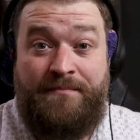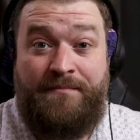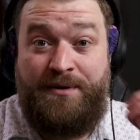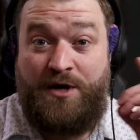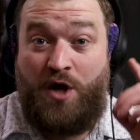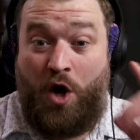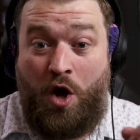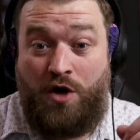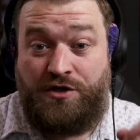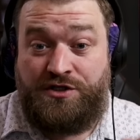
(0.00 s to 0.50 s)

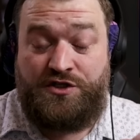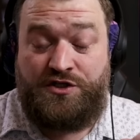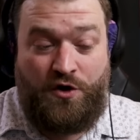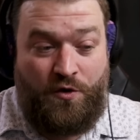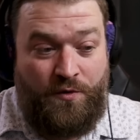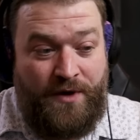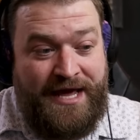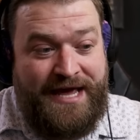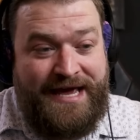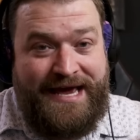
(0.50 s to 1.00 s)
but
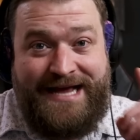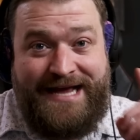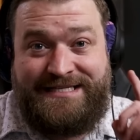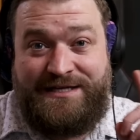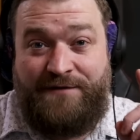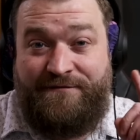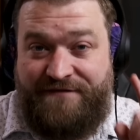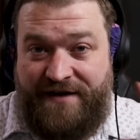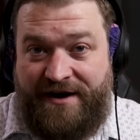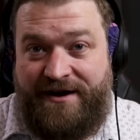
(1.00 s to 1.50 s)
also
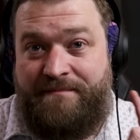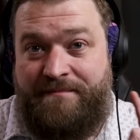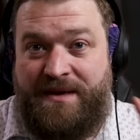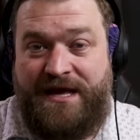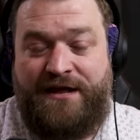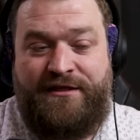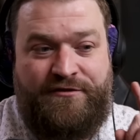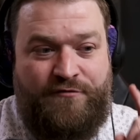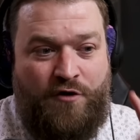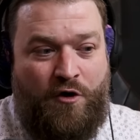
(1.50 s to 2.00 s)
it's a very
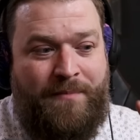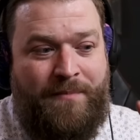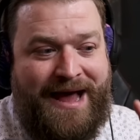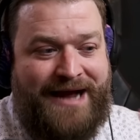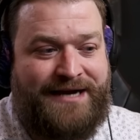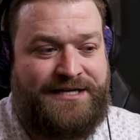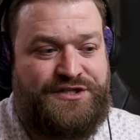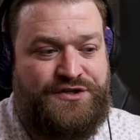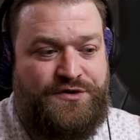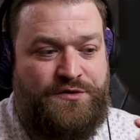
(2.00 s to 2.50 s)
big
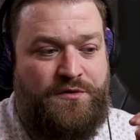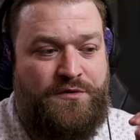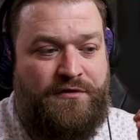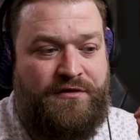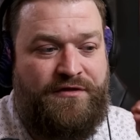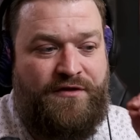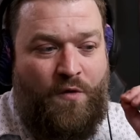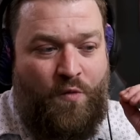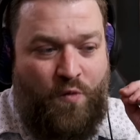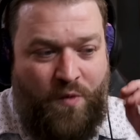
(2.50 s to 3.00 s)
throwback to
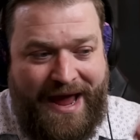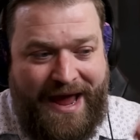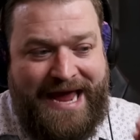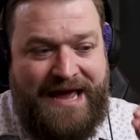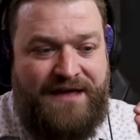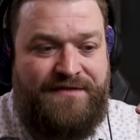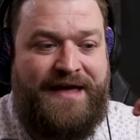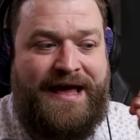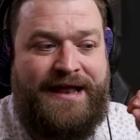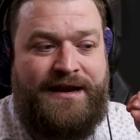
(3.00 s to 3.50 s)
the
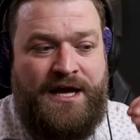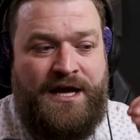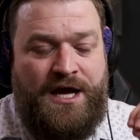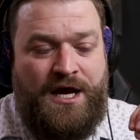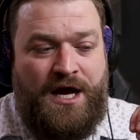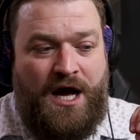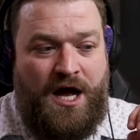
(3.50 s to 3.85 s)
way that